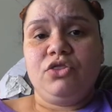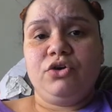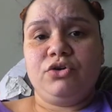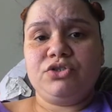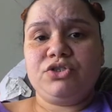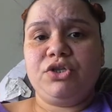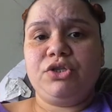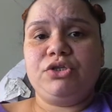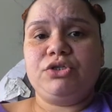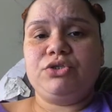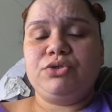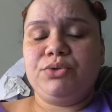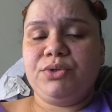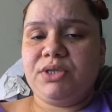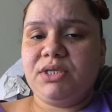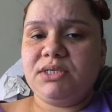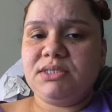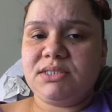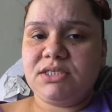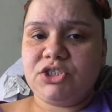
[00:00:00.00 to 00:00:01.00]
Those are the
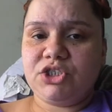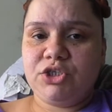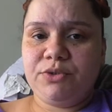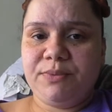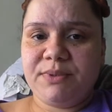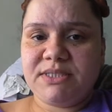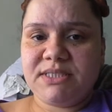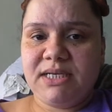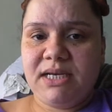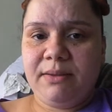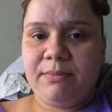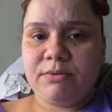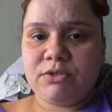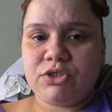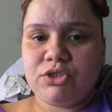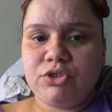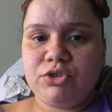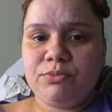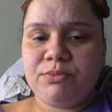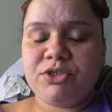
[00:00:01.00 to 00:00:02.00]
two things that she wasn't able
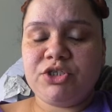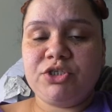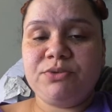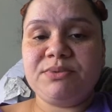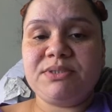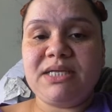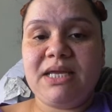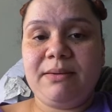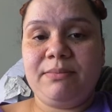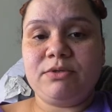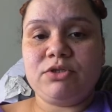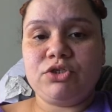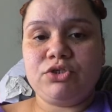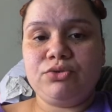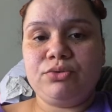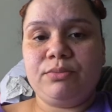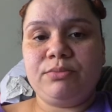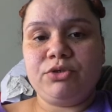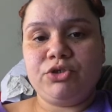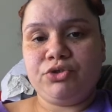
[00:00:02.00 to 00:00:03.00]
to do, but she was able
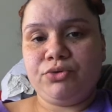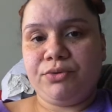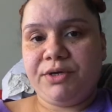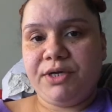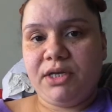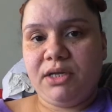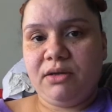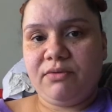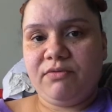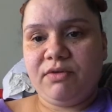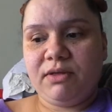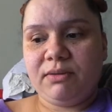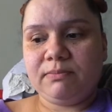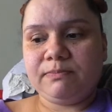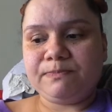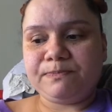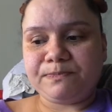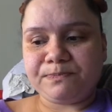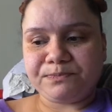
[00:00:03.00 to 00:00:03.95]
to do a majority of it.